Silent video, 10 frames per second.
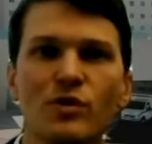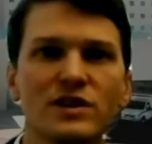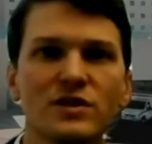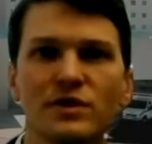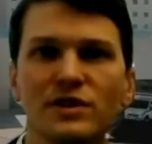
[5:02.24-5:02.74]

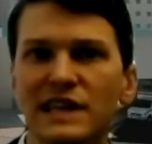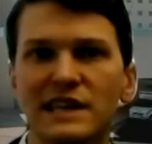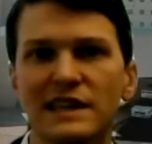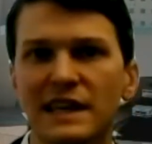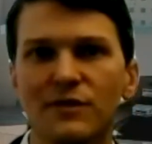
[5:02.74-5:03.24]
to really
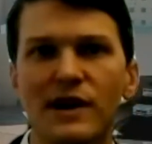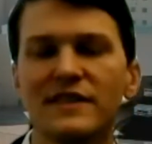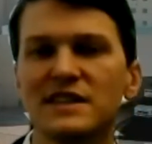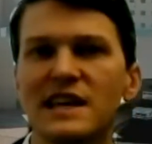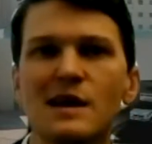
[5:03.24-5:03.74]
get
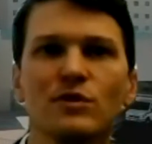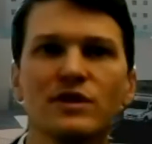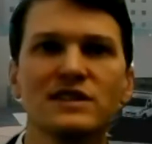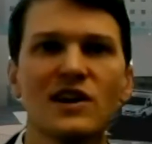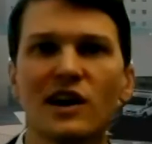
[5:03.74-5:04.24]
around the table
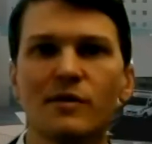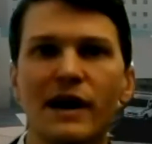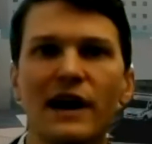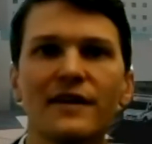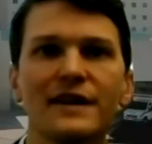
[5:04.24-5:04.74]
and talk
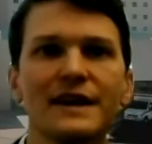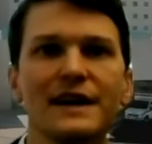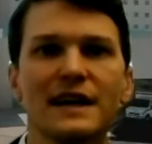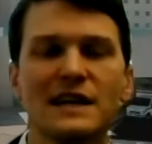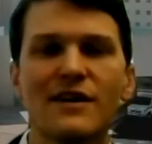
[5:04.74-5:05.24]
about
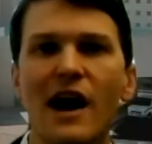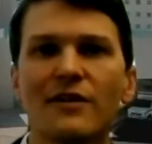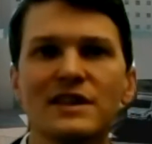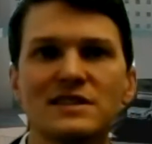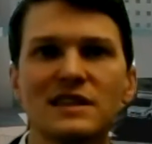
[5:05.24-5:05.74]
how are
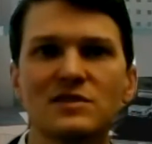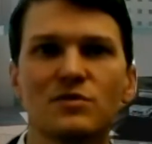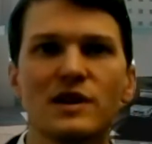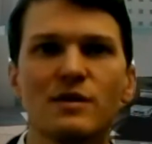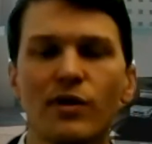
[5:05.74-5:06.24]
these things
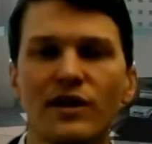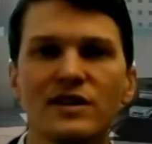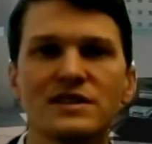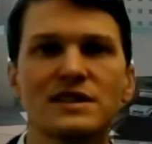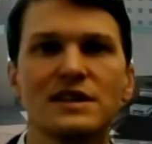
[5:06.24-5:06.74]

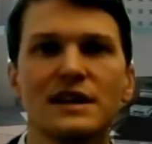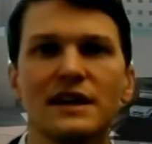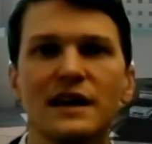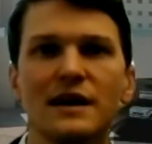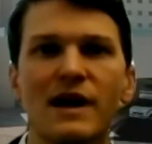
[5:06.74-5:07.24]
reimbursed?
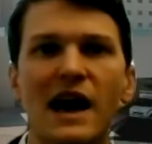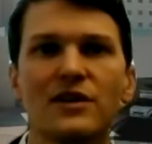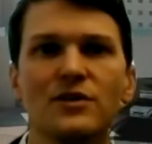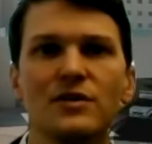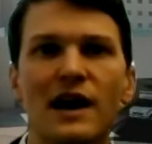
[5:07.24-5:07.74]
How
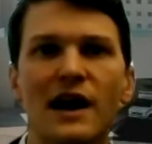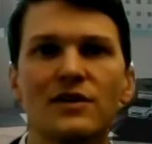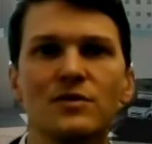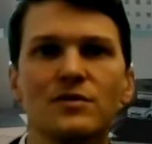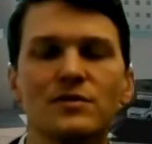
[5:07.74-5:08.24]

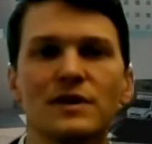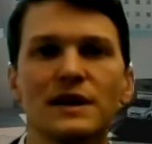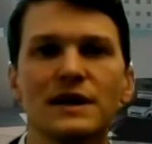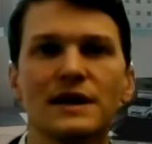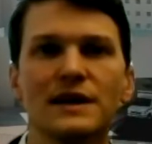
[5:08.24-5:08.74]

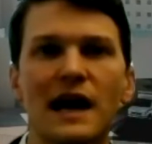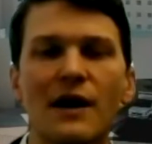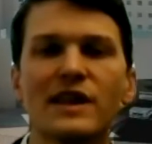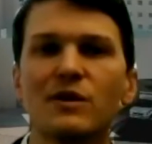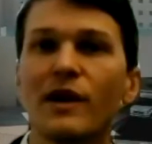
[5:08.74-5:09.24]

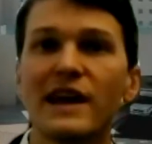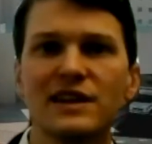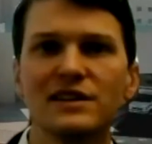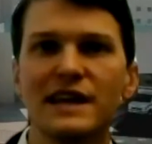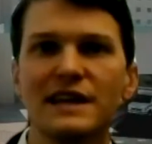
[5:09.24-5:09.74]
are they
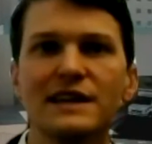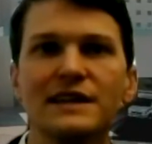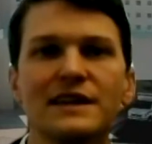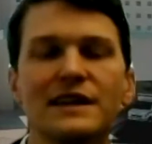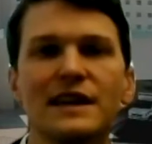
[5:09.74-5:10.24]

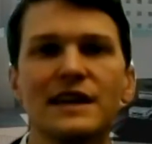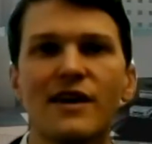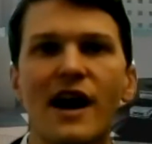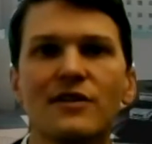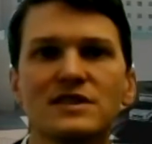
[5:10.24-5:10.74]
regulated?
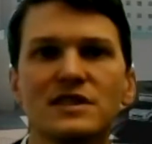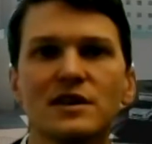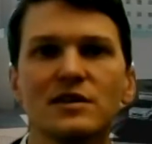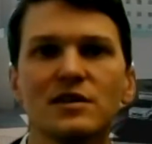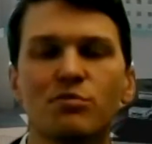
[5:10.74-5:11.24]
How is
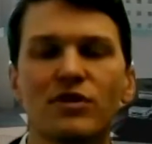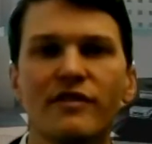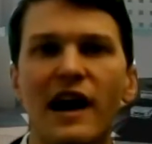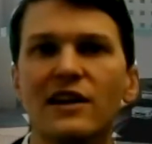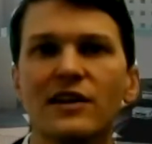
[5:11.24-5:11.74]
the
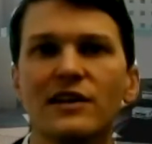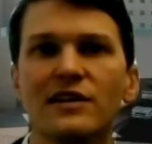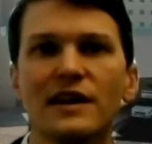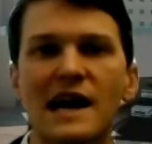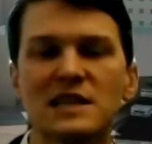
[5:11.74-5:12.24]
provider
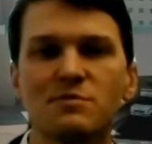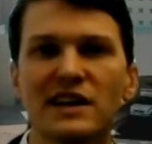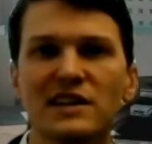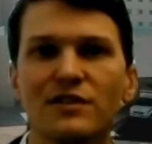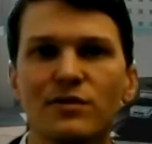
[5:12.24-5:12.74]

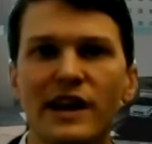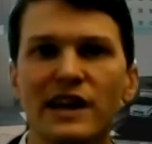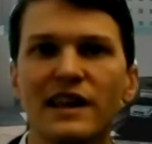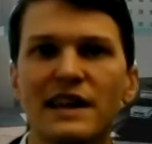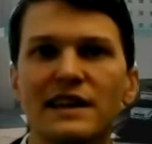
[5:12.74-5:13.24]
aspect of it
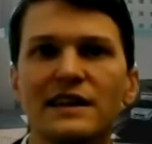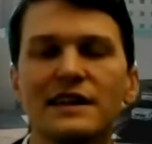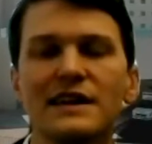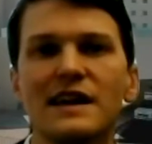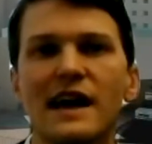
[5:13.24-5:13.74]
regulated?
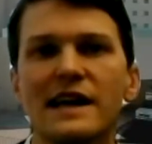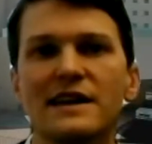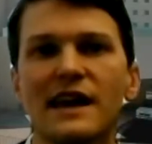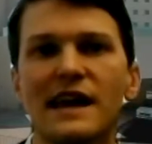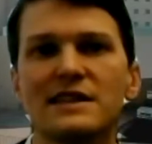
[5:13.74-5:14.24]

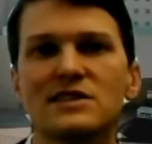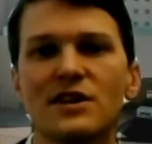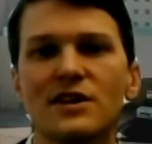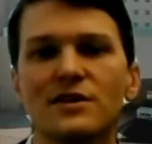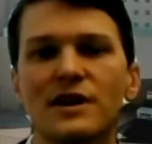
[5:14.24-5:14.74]
And
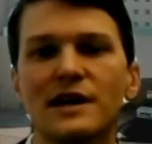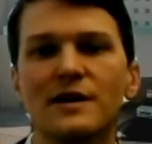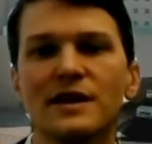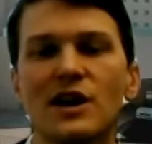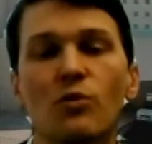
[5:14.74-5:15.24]

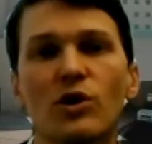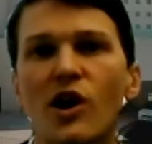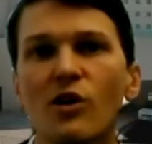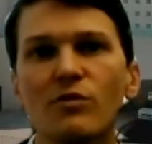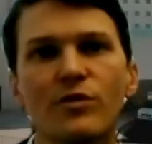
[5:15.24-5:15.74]
so we're
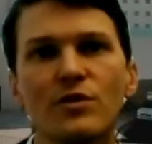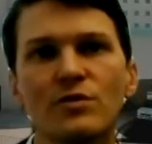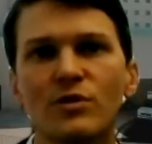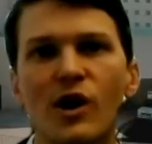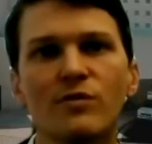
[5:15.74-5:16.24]
hopeful
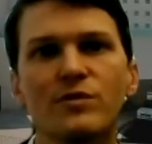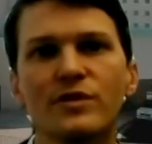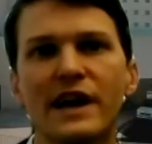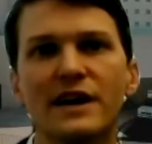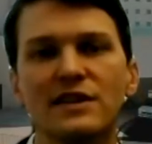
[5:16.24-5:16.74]

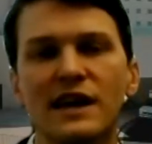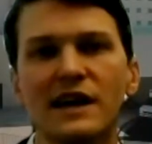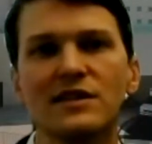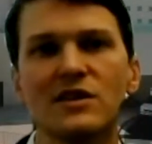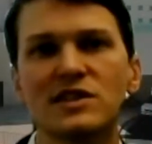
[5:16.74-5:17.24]

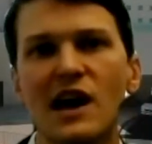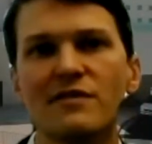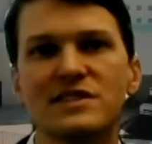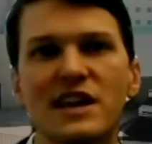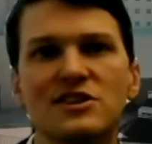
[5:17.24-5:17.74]
that those
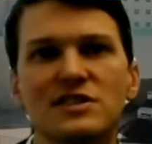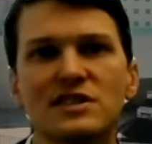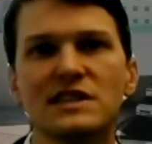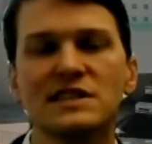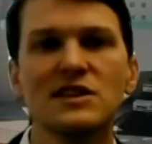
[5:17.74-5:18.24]
conversations
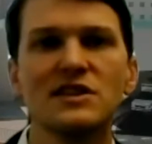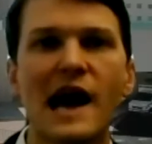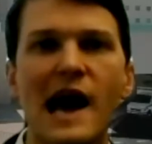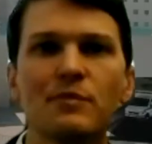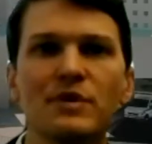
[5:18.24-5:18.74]
continue to
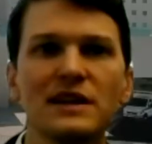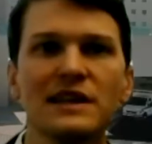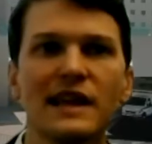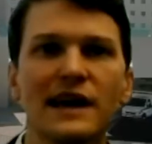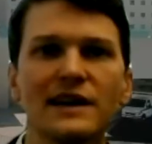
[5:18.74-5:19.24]
happen,
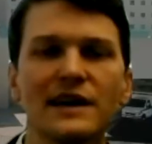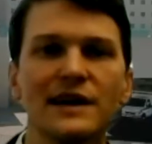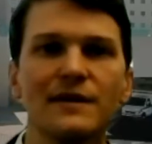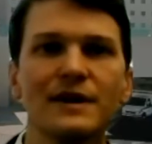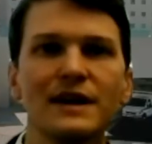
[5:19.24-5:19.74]
and that
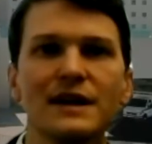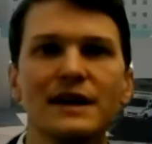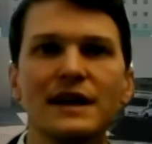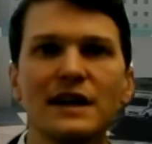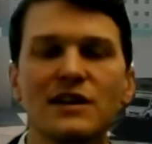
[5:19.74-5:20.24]

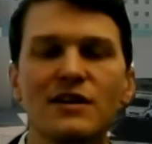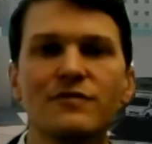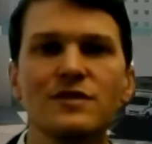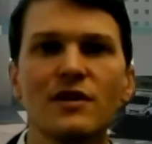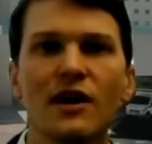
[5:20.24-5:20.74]

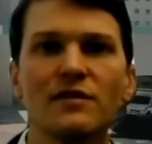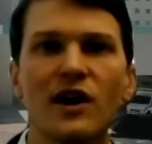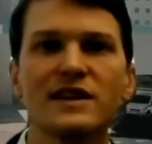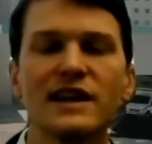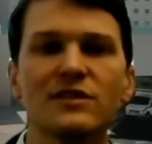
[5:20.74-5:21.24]
if
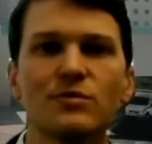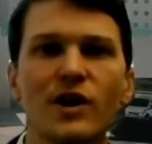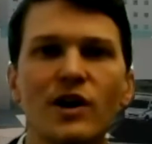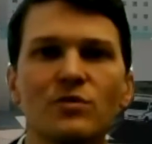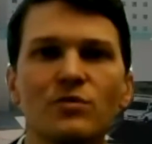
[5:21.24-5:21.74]
on down the
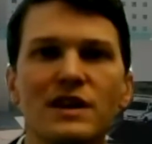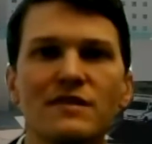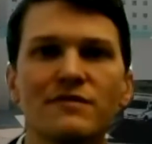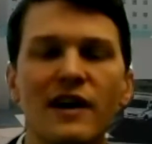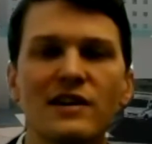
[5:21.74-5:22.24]
road
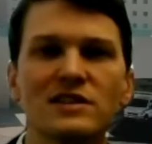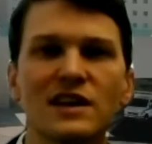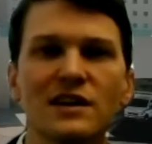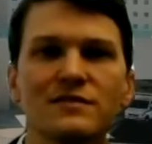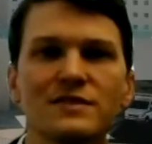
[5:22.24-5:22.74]
we find
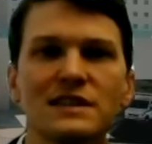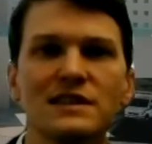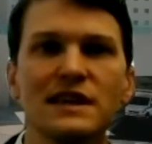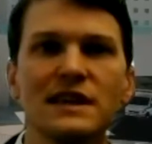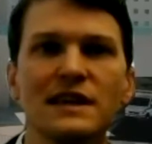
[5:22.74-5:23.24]
ourselves
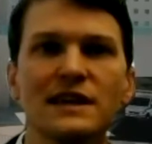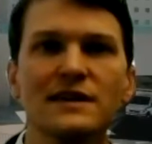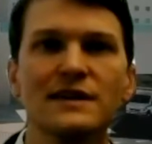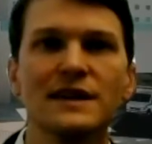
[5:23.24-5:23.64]
in a